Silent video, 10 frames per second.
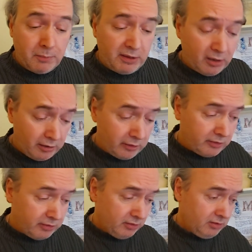
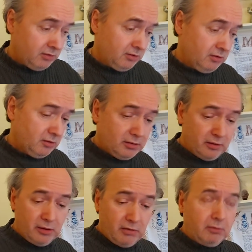beyond the
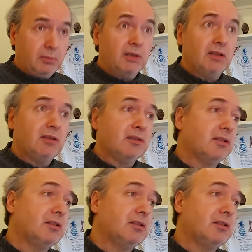known world